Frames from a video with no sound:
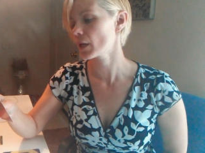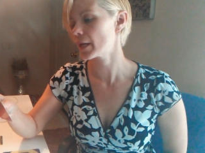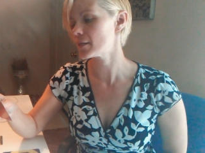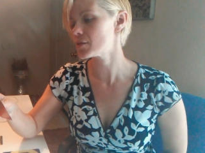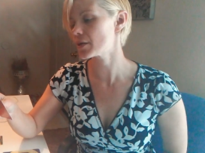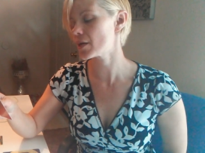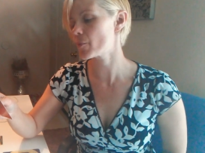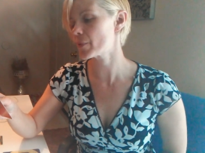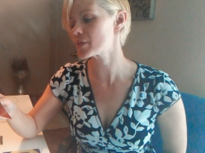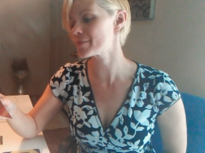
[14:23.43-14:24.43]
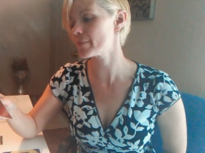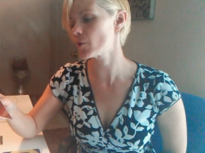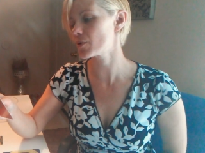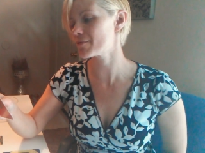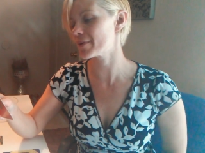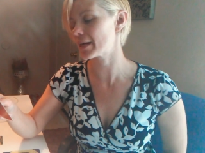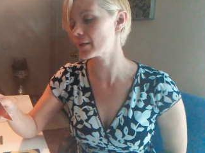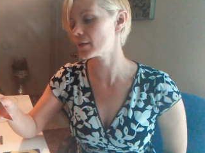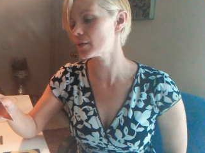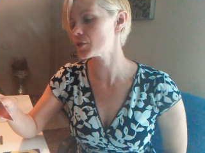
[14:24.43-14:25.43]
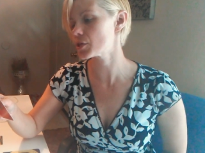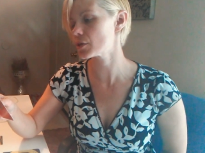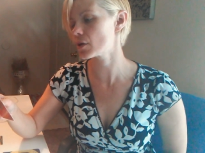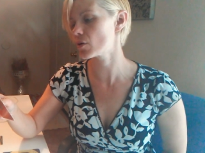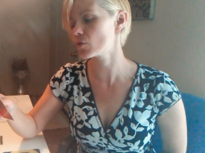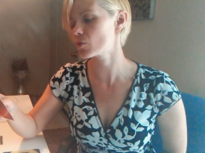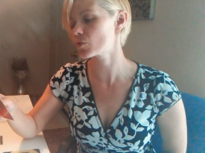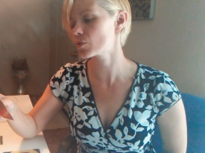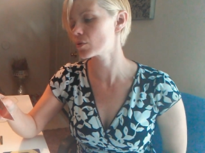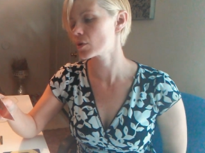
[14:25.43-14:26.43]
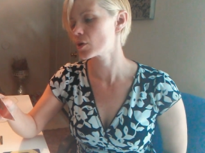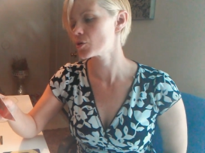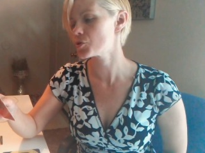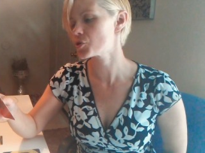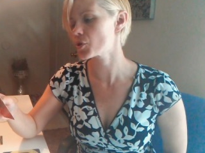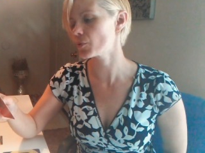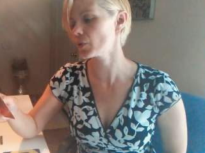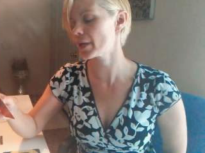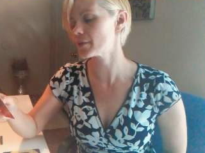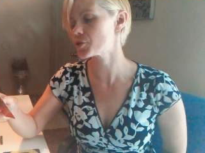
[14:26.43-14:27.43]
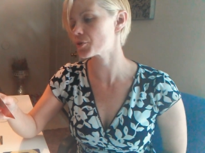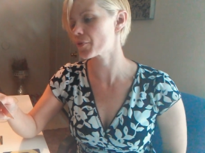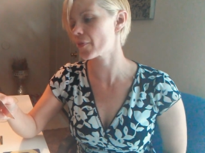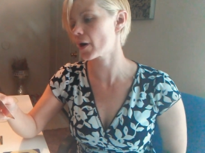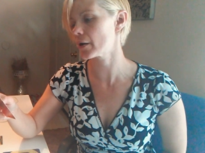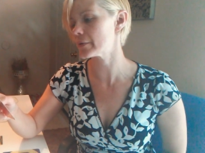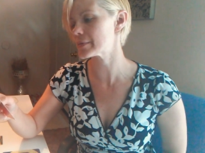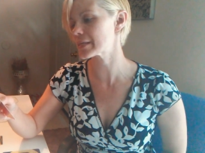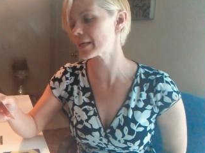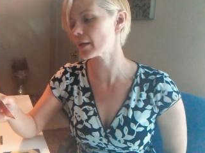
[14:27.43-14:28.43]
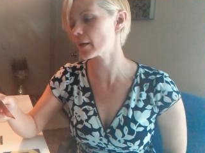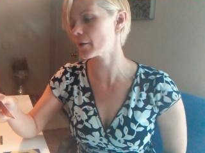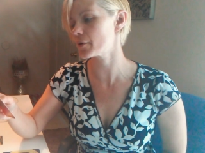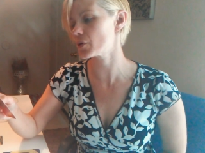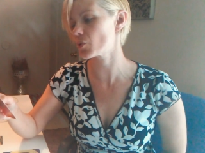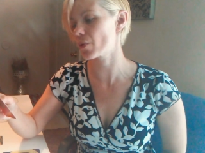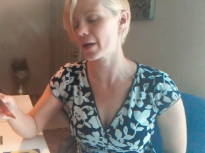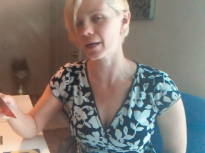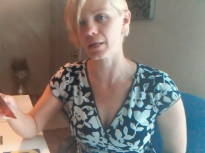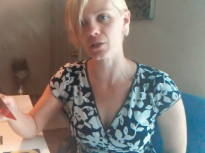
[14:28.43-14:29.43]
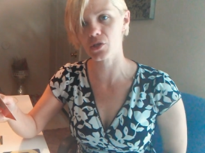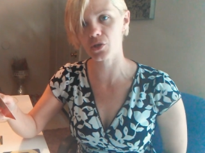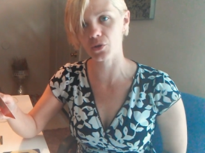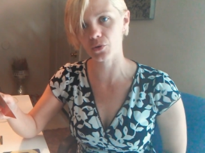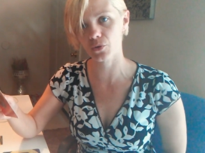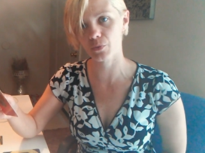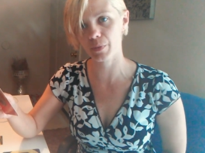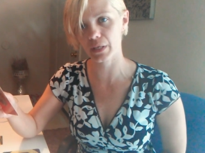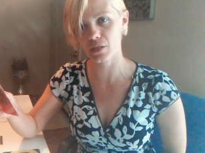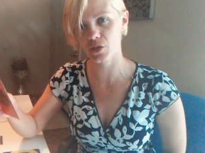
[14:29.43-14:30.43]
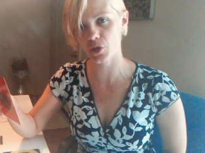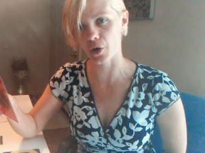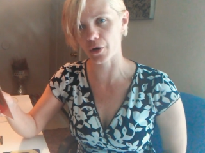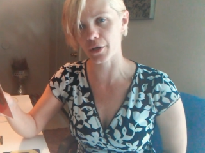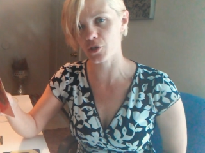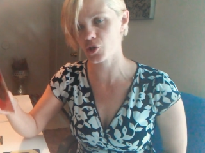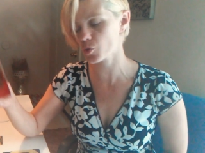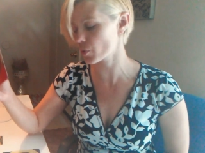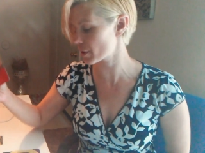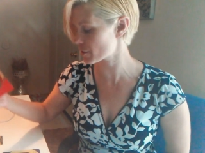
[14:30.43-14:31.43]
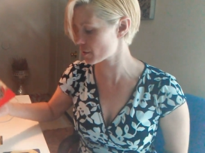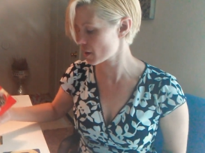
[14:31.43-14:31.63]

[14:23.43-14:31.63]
and to keep us motivated, you know. Don't let your thoughts get carried away to be discouraged with